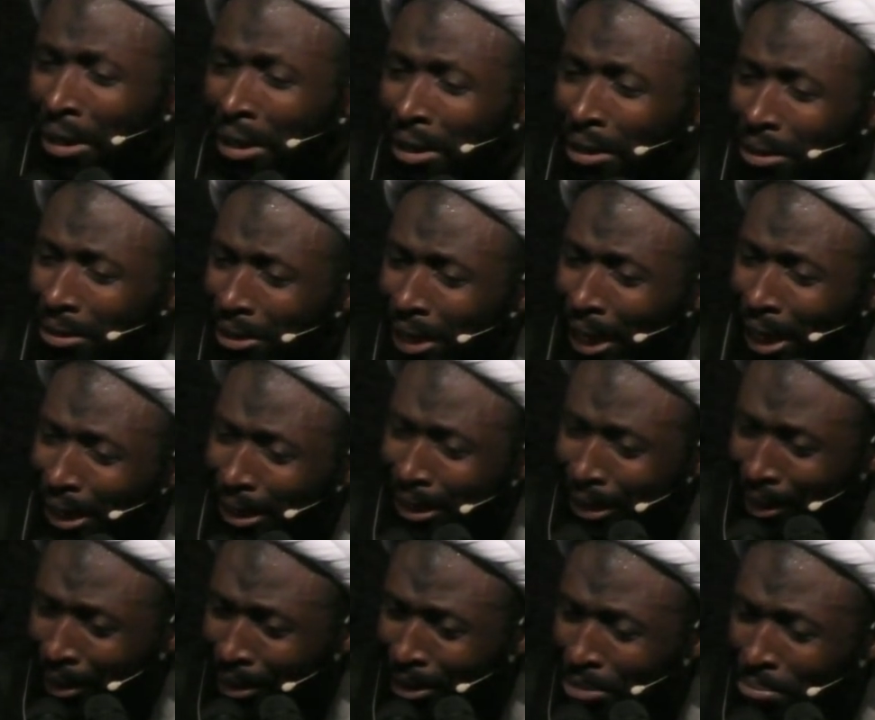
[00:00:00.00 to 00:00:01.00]
they
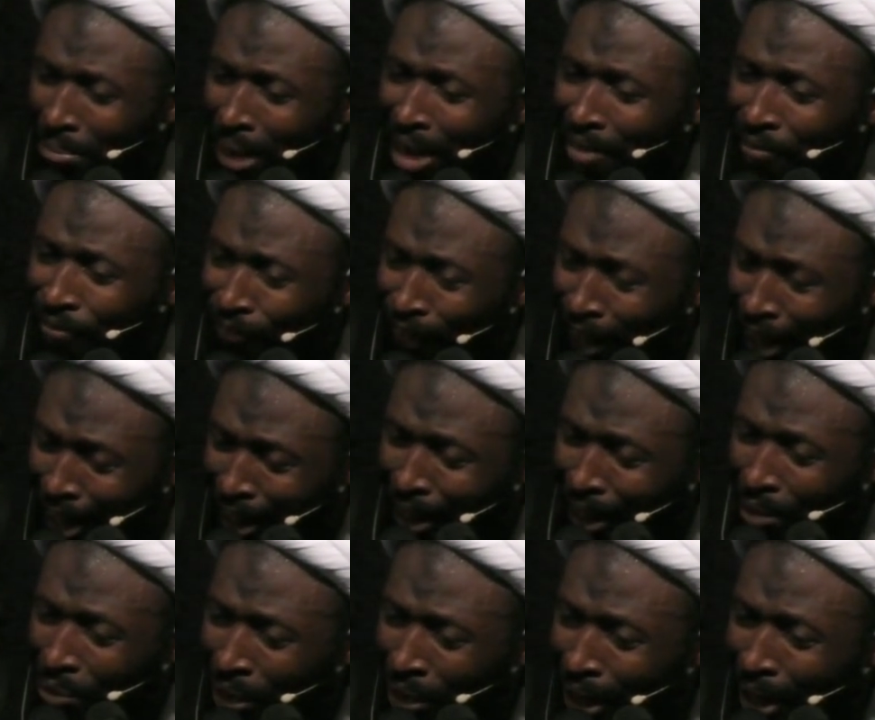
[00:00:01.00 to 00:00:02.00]
killed my
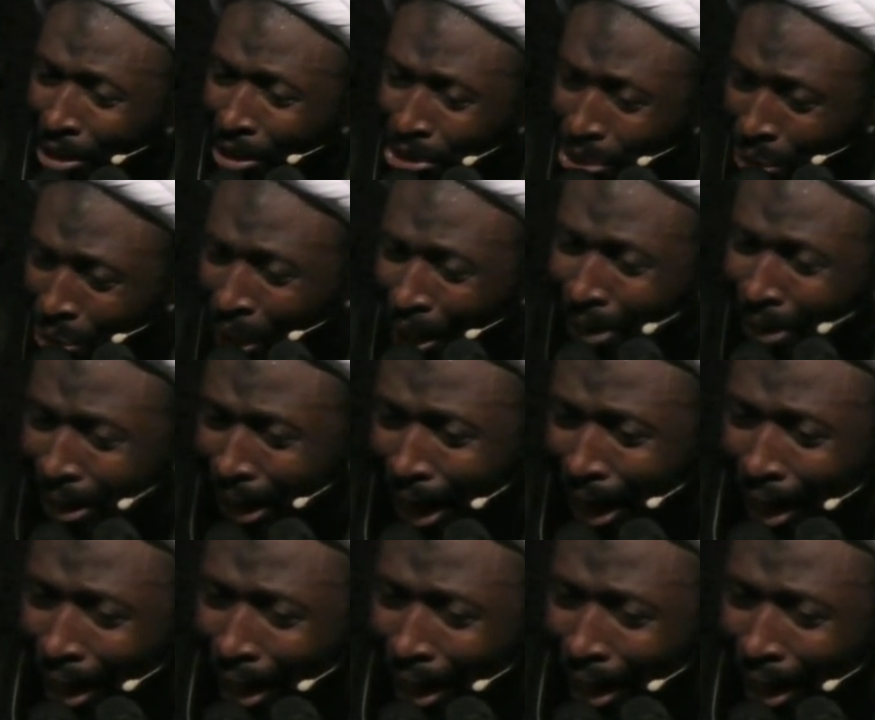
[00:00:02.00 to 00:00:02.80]
father without water.